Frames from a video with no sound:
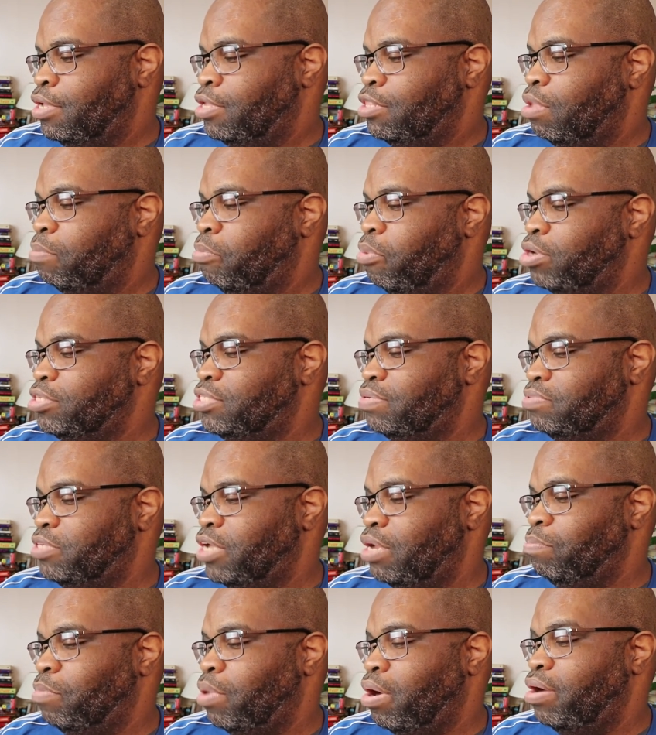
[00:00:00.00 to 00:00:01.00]
The Boys of
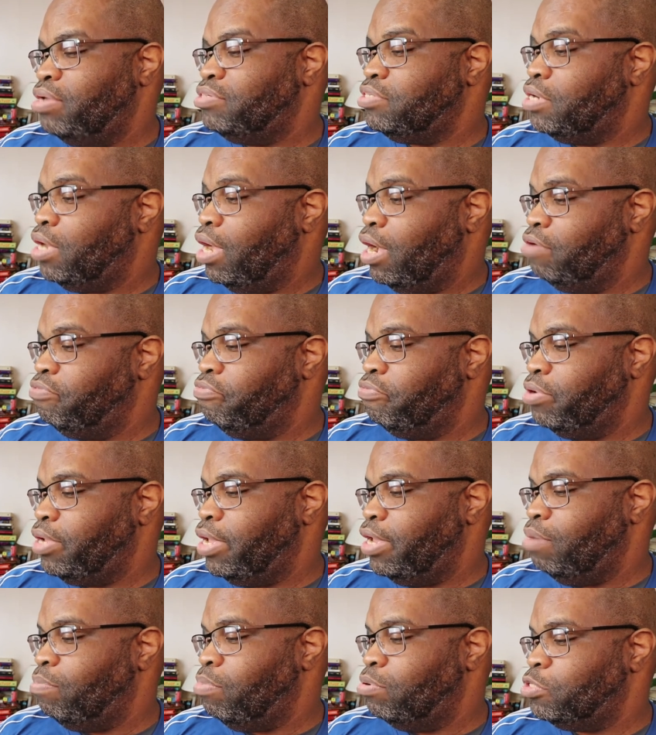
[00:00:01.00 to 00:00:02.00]
Dunbar is an
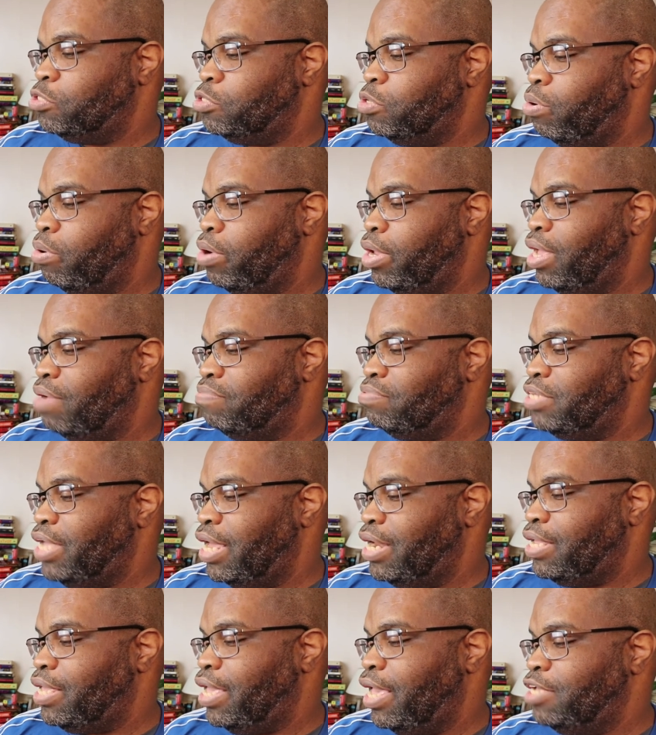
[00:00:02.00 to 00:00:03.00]
unforgettable story of
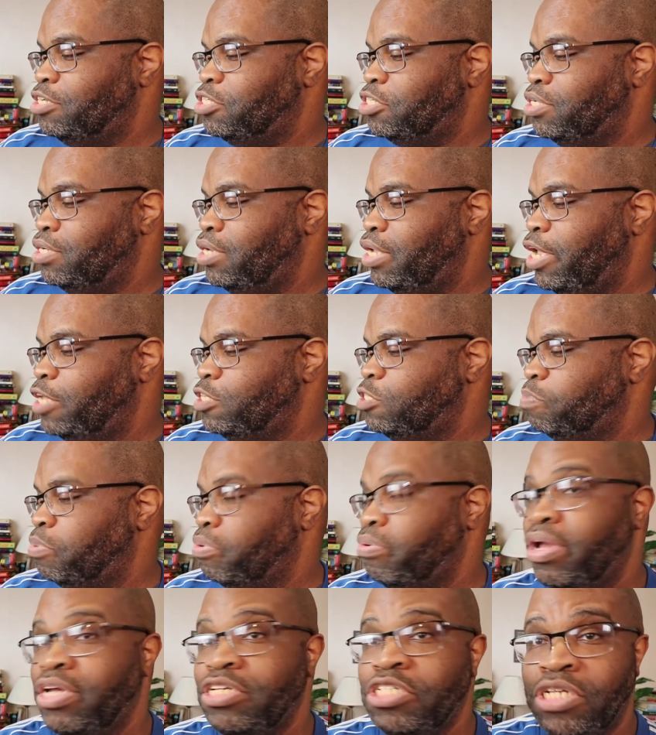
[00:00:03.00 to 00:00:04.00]
dedication,
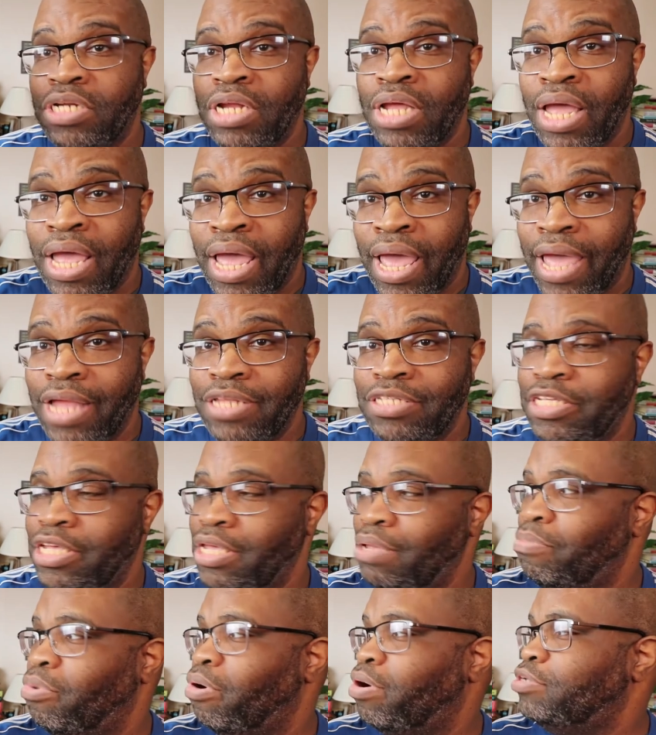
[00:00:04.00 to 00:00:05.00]
inspiration, and
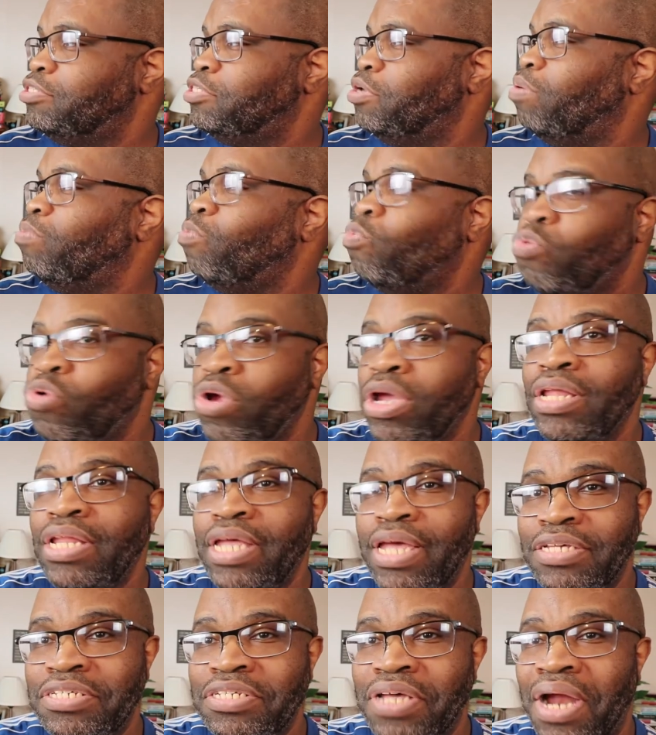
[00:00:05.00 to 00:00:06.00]
teamwork. So,
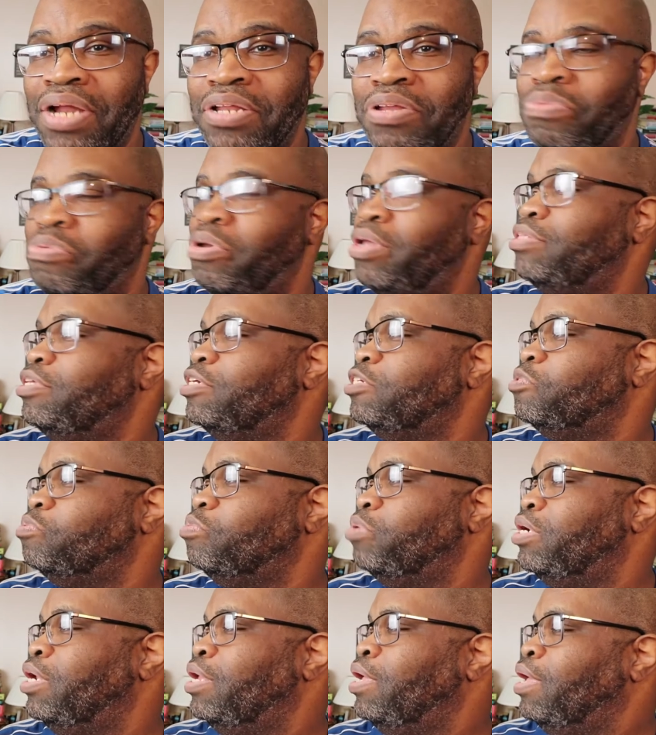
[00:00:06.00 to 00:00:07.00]
really excited to read this
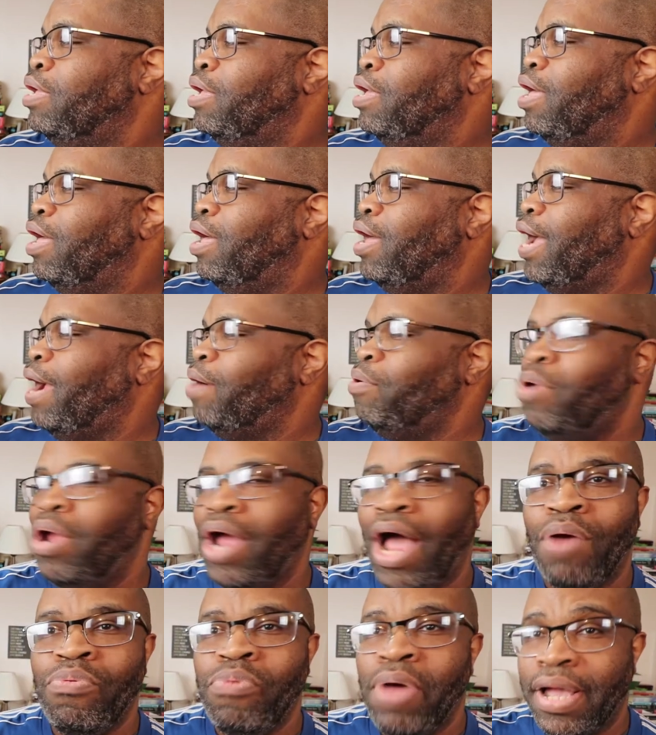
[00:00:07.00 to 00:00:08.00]
one. Uh, I, re-
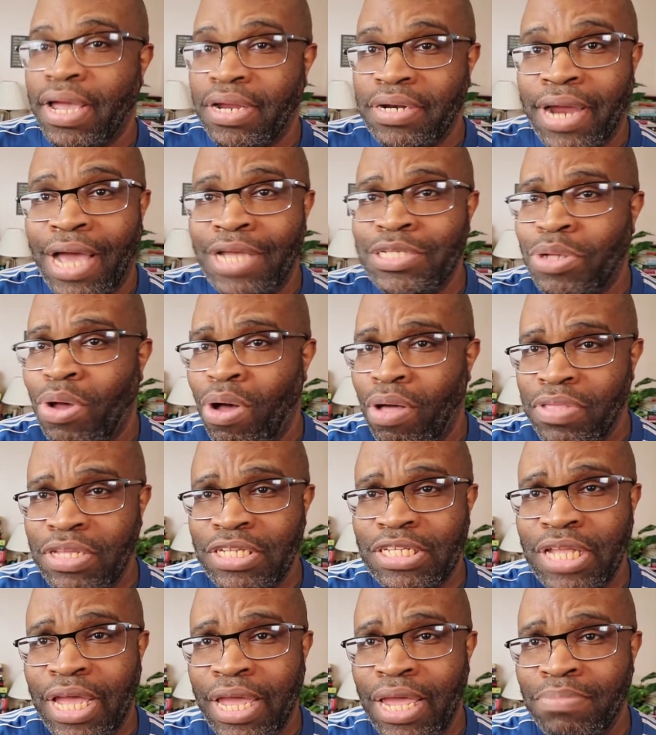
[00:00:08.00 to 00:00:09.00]
I, recognize all
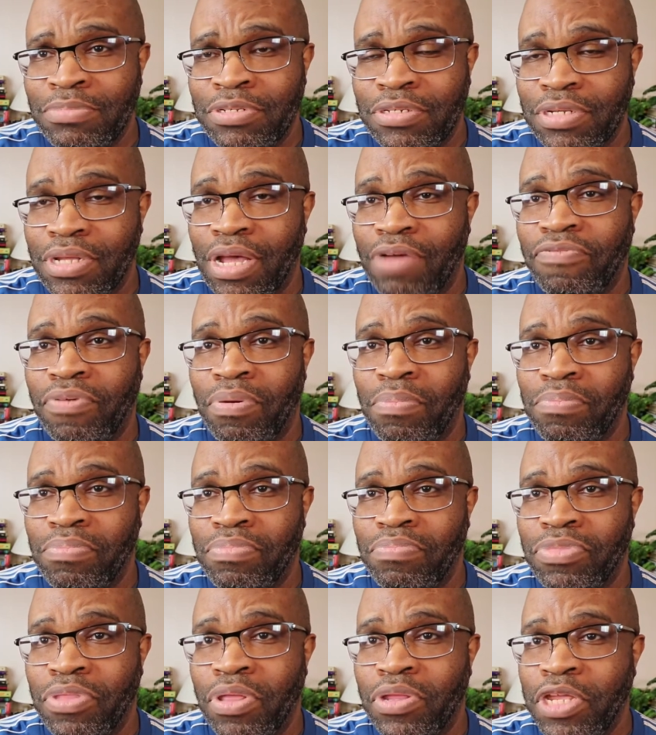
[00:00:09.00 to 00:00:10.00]
these names uh,
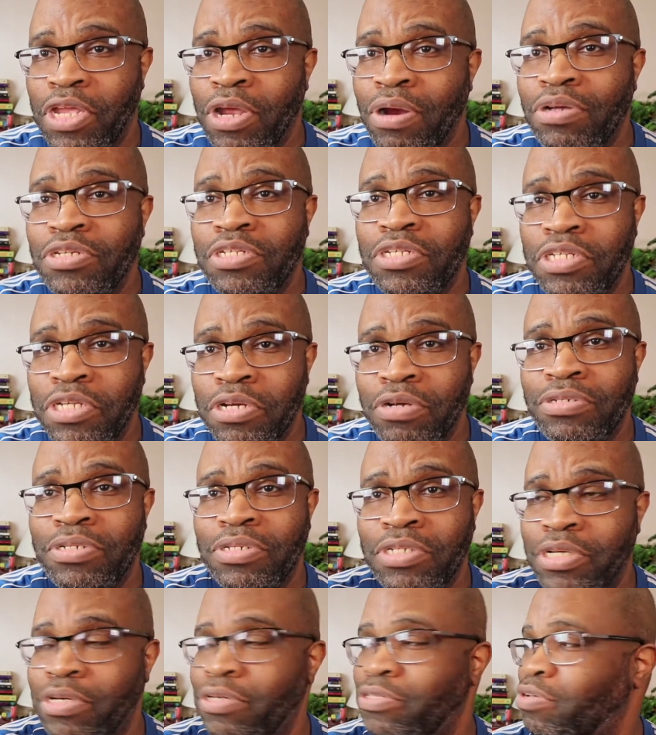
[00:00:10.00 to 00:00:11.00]
from the years and years
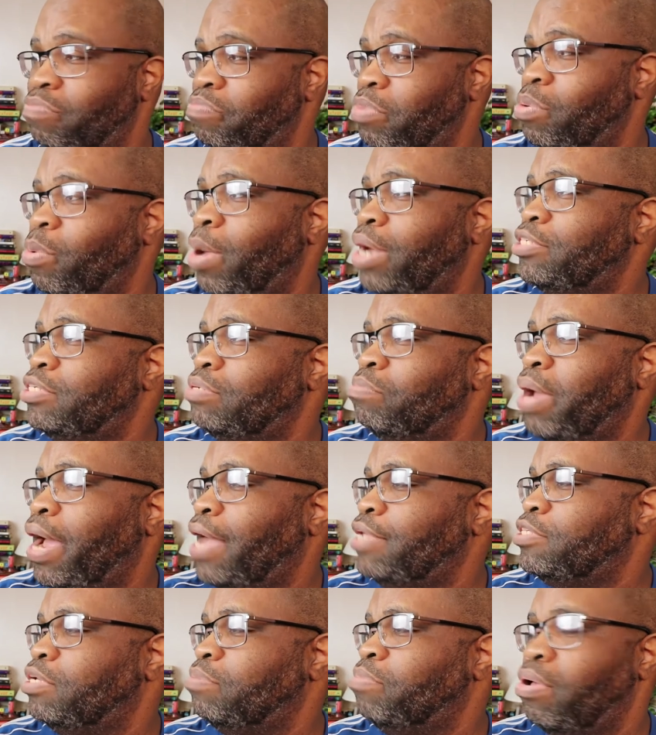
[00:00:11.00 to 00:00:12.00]
and years of me watching
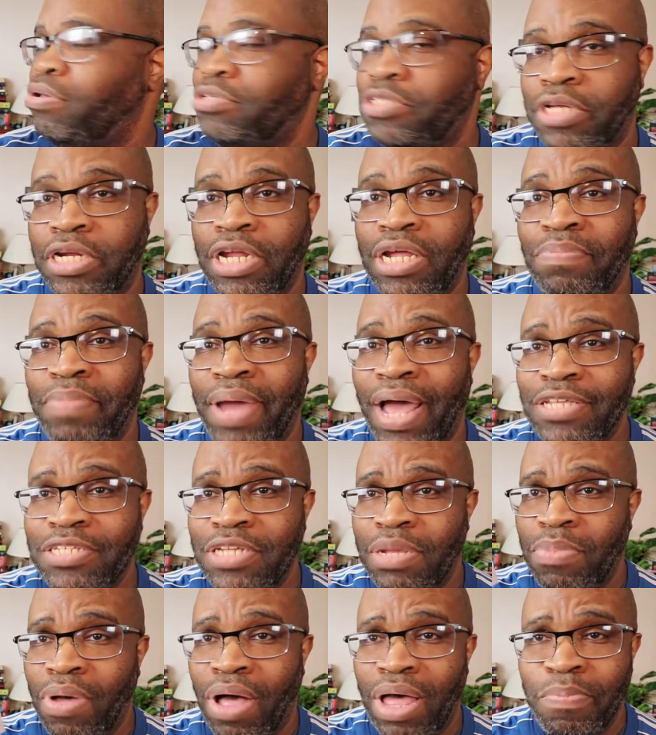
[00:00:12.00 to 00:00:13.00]
basketball, studying
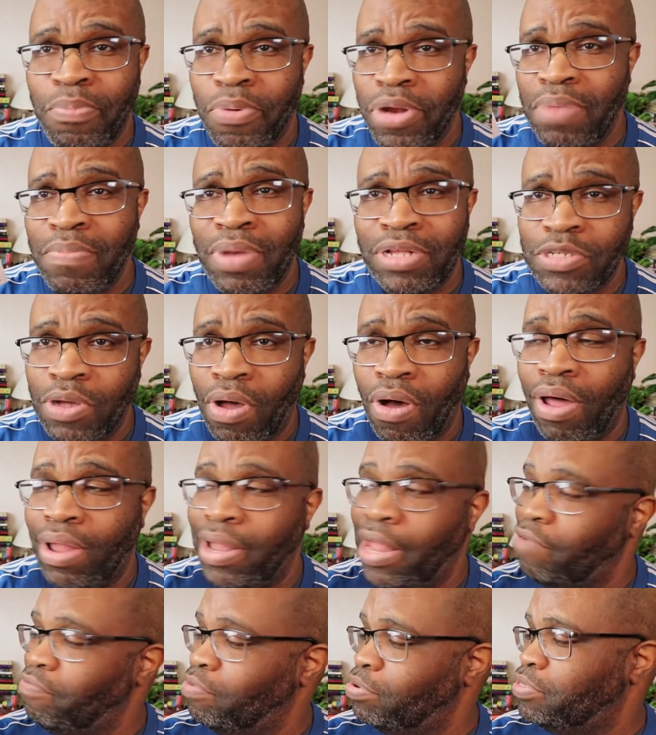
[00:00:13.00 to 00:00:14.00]
basketball at pretty much all
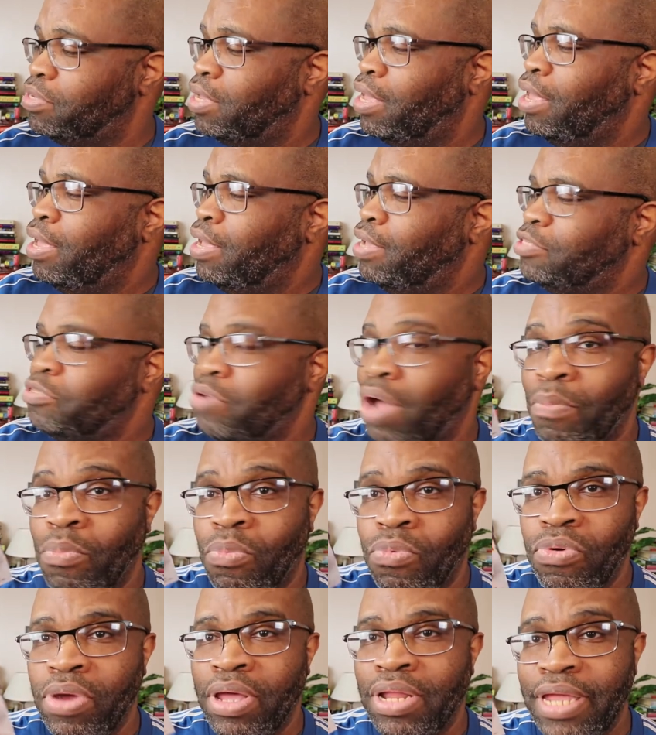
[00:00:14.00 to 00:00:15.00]
levels. So,
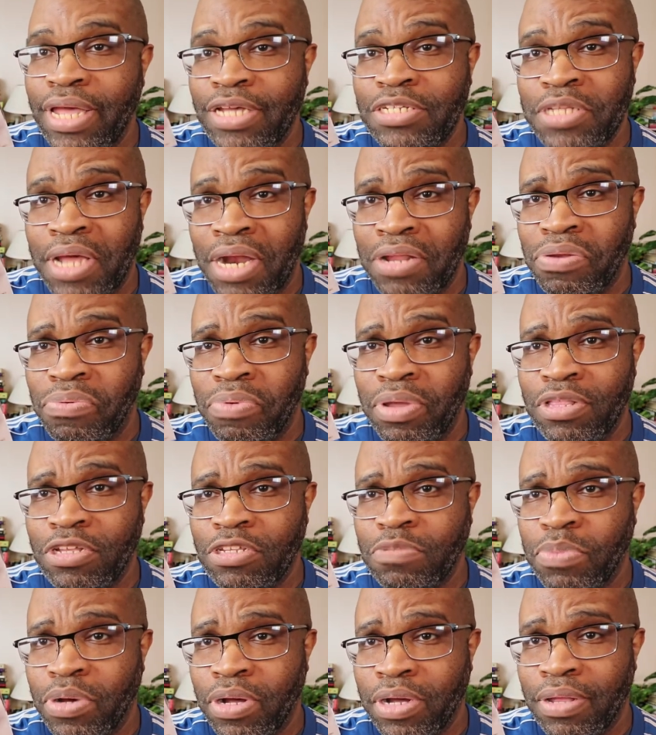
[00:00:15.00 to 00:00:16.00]
I'm really excited to read this
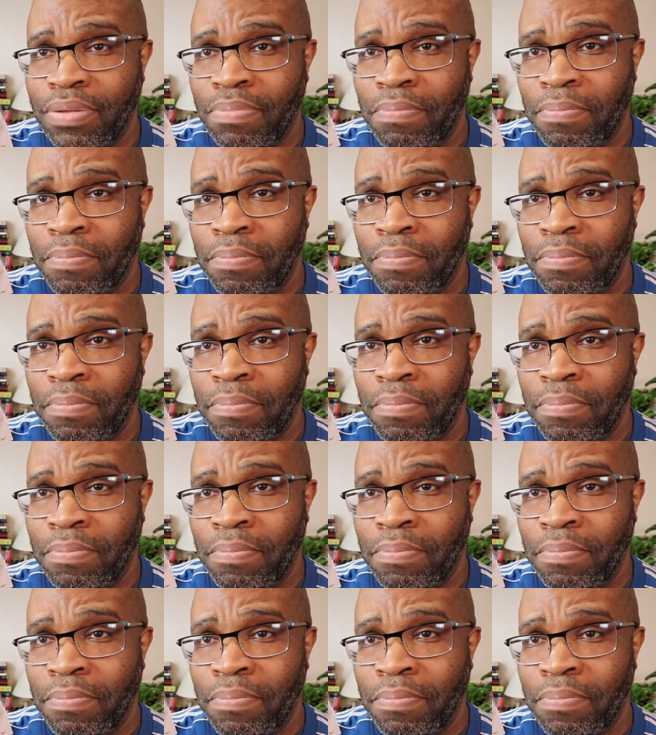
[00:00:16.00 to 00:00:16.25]
book.